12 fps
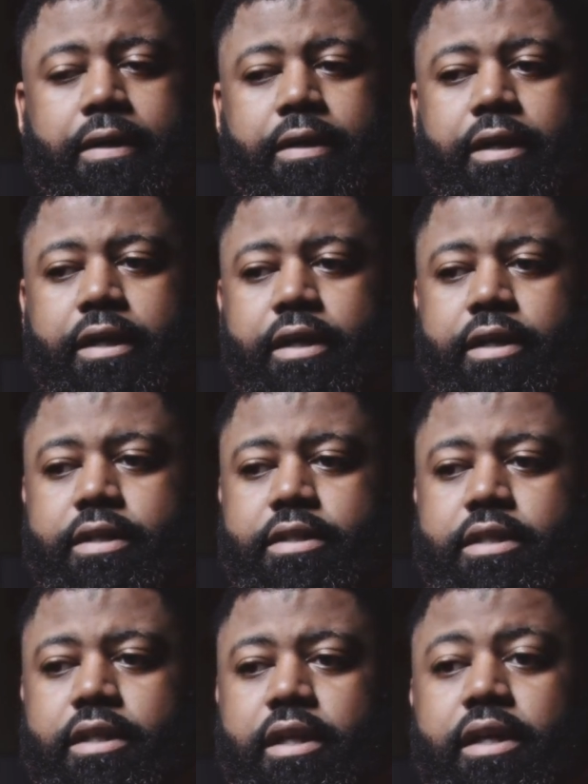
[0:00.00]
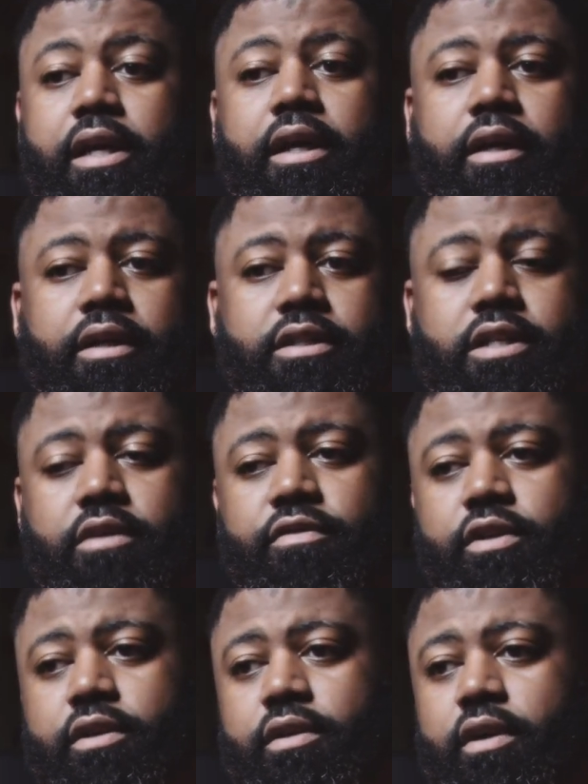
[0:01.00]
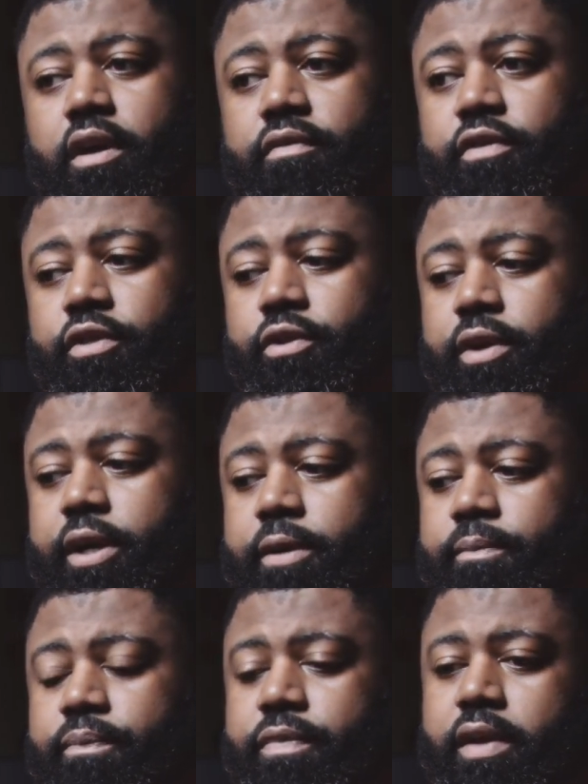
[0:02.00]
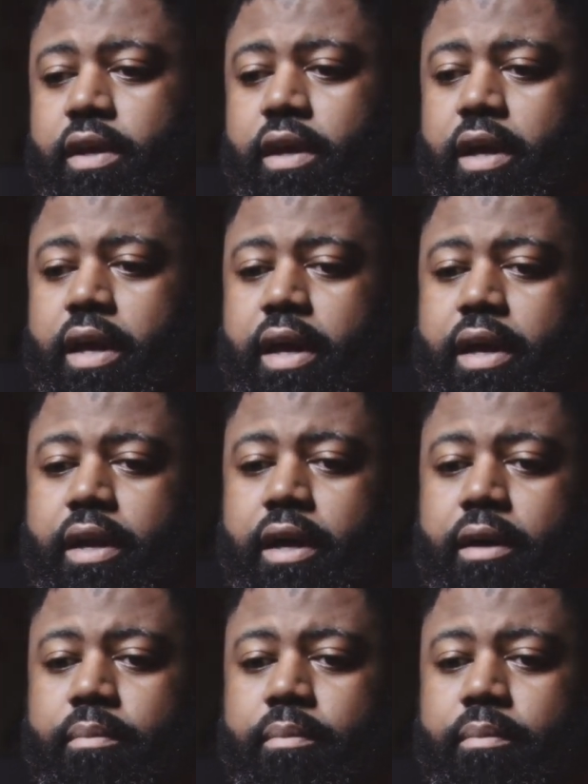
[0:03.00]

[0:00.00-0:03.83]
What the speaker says: he's the youngest of the three, and